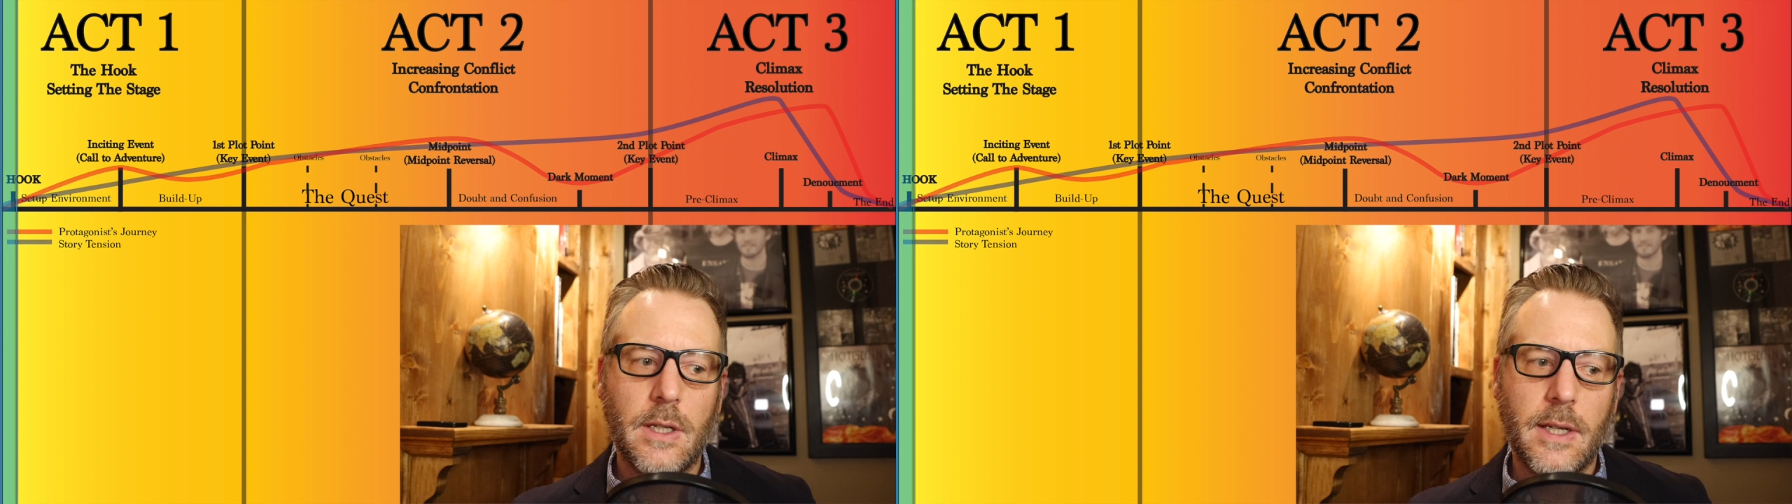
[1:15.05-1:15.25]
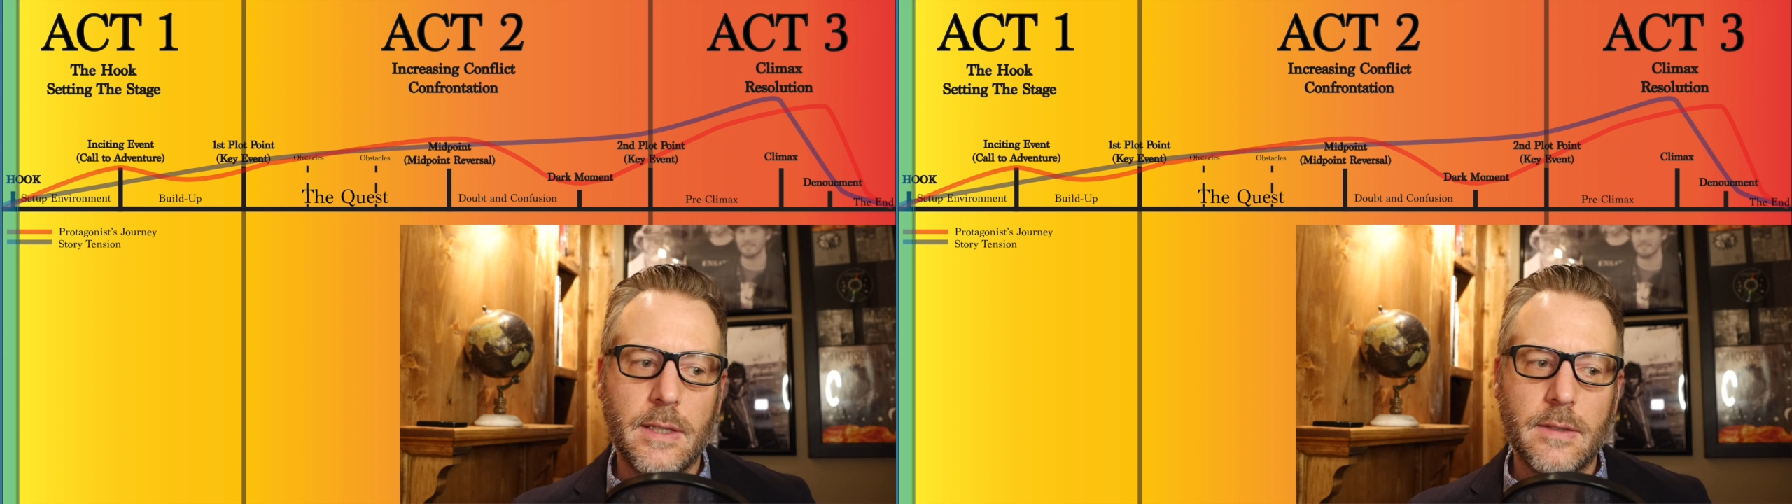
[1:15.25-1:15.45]

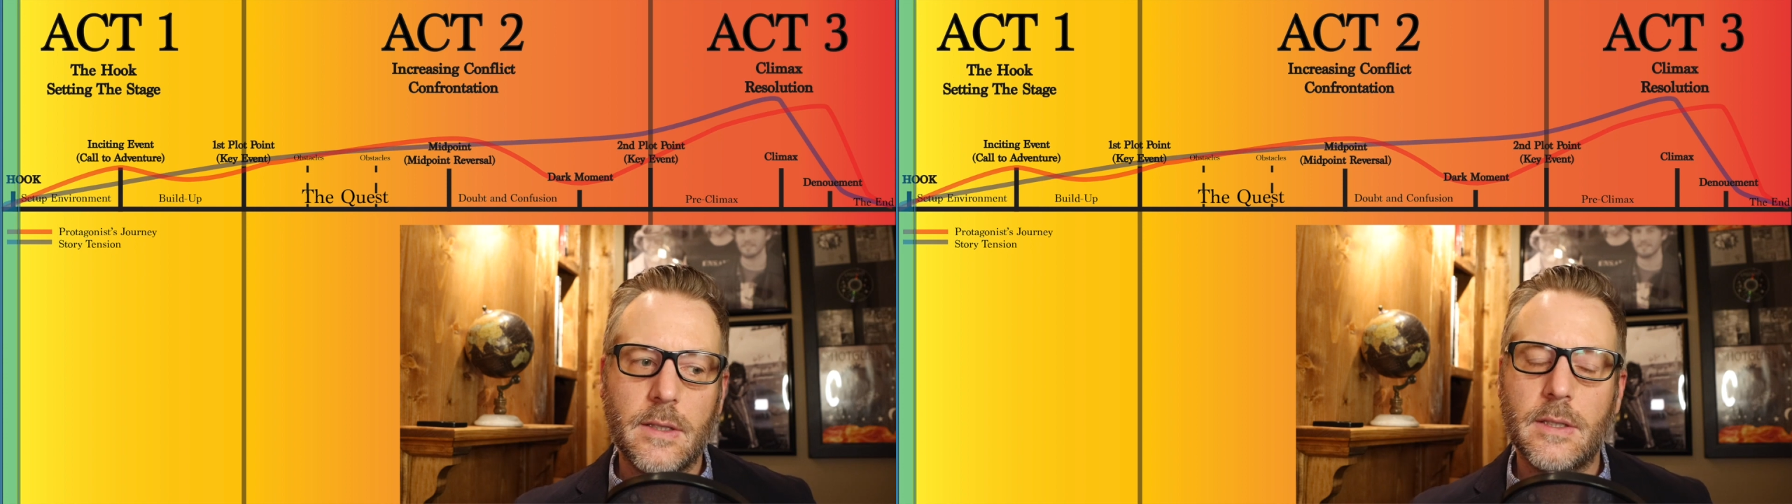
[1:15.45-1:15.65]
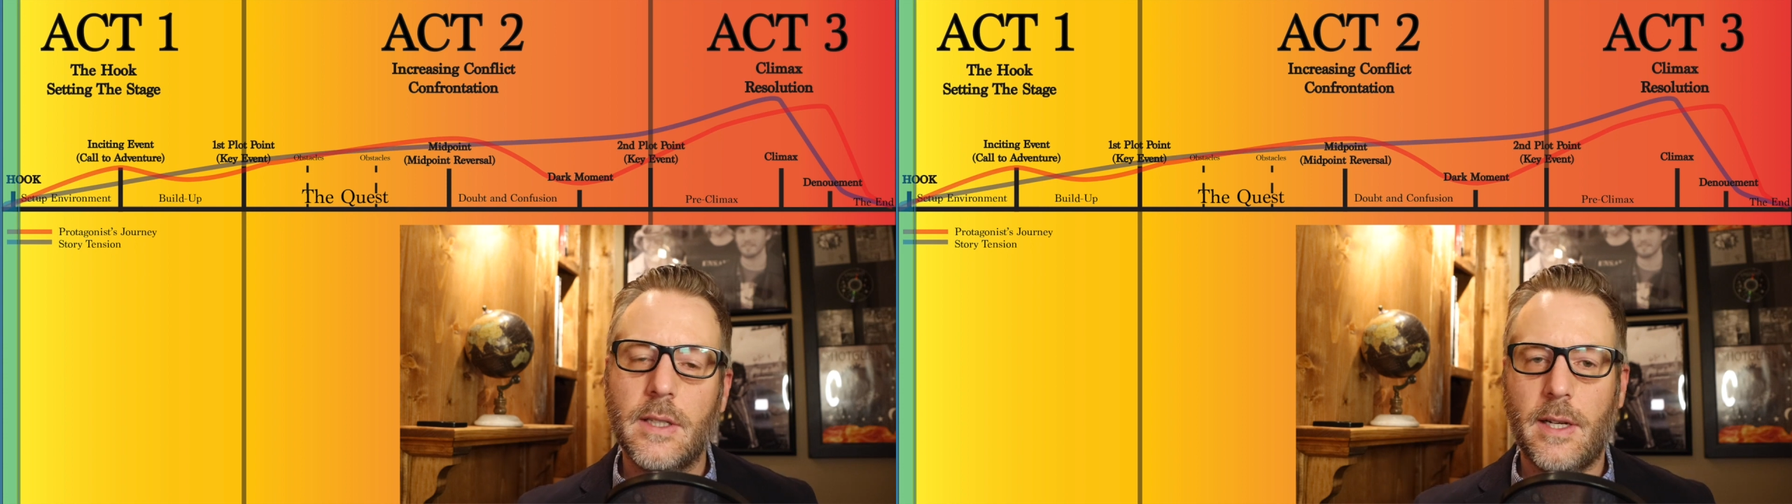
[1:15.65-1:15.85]
is the
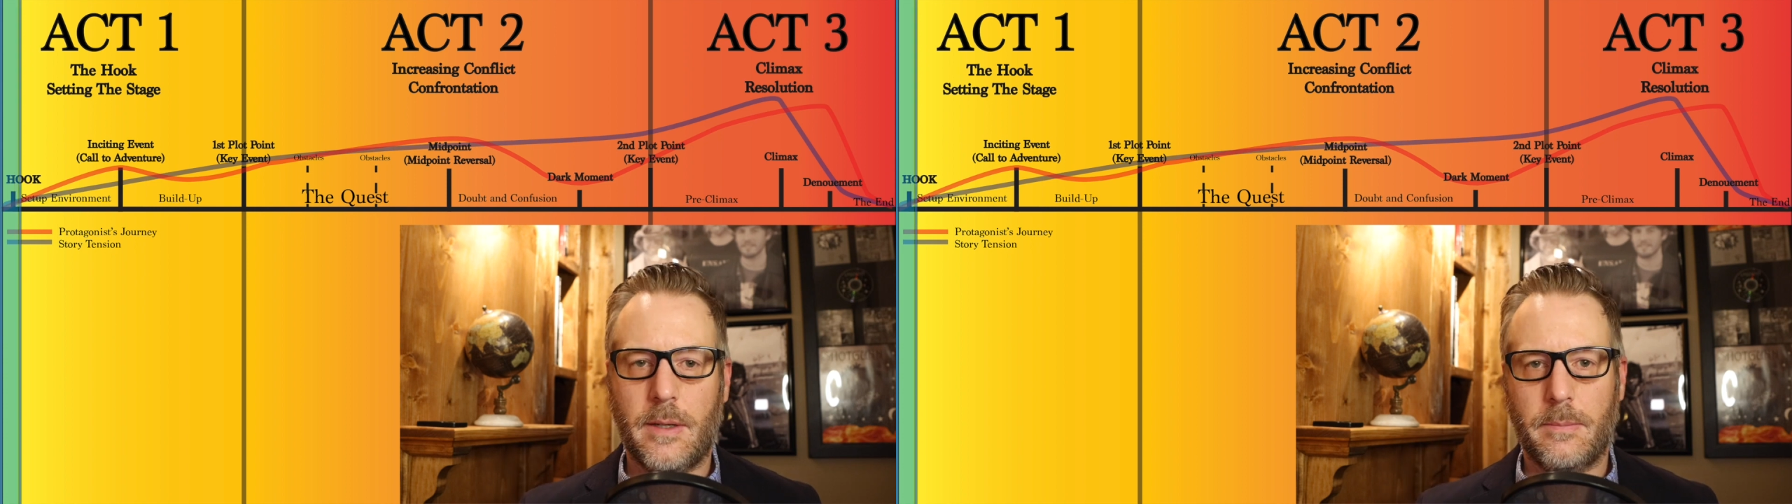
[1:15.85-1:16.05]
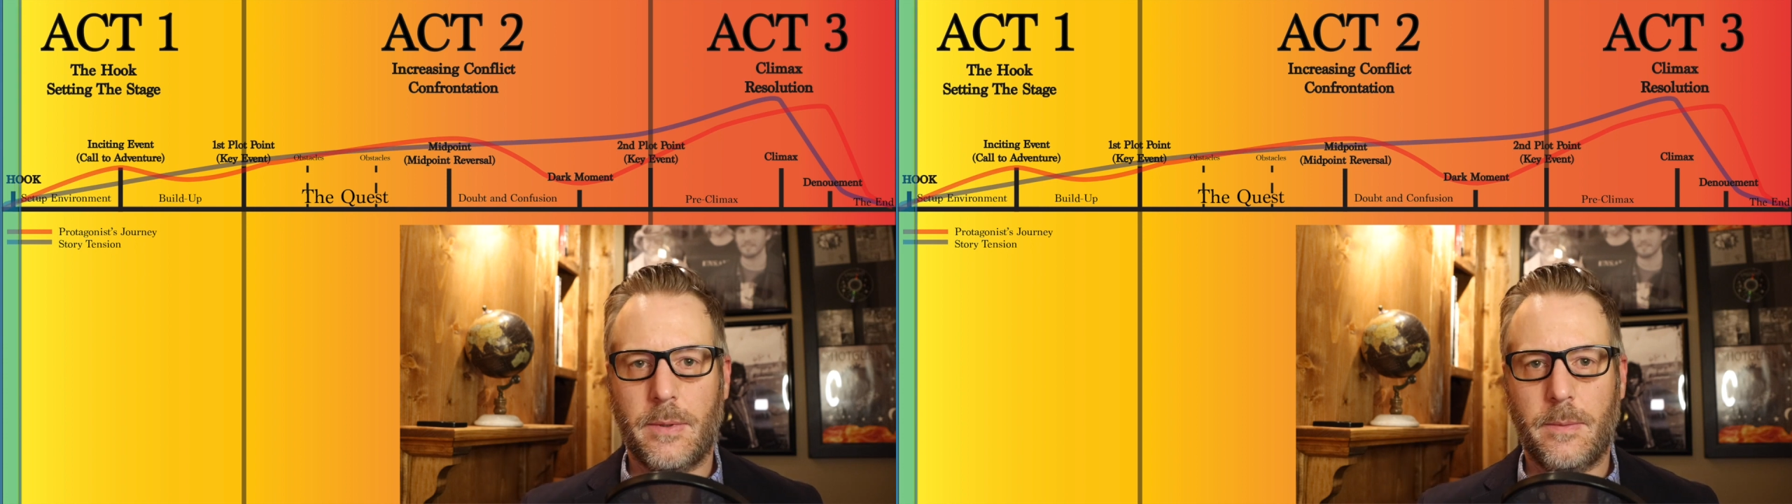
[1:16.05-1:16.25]
setup.